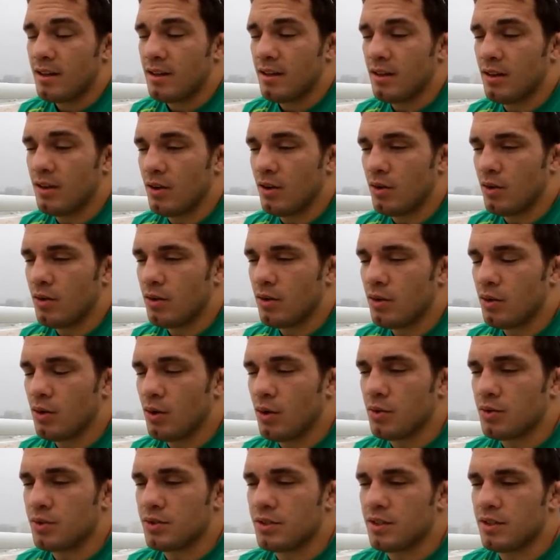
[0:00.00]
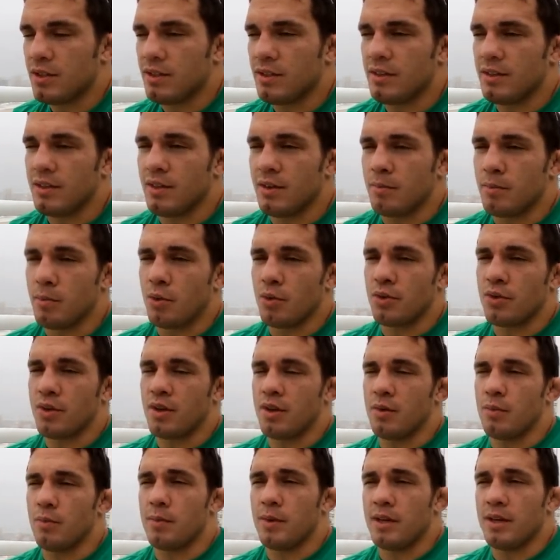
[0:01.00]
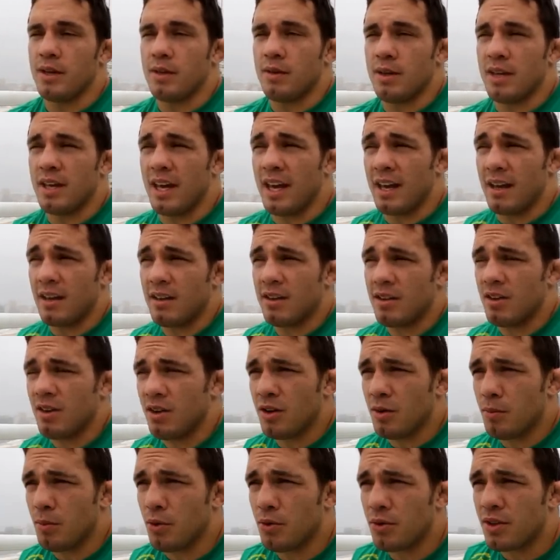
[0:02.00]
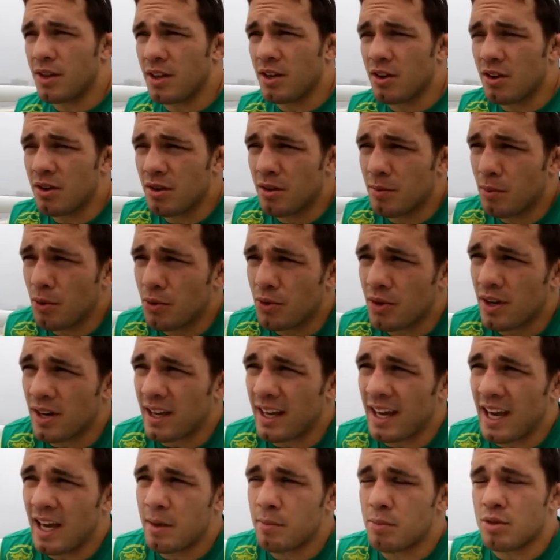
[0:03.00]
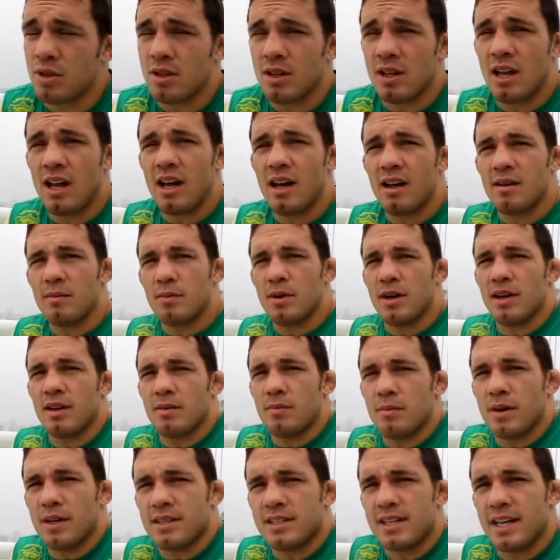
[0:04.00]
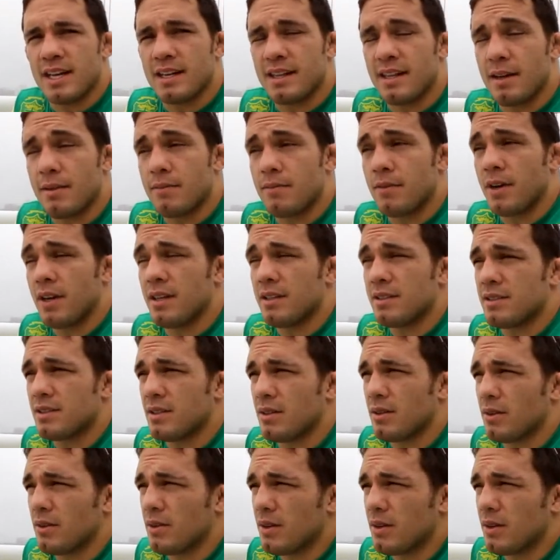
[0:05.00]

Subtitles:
you know, who knows? They're both gonna be. You're both gonna gamble a lot by taking that fight. So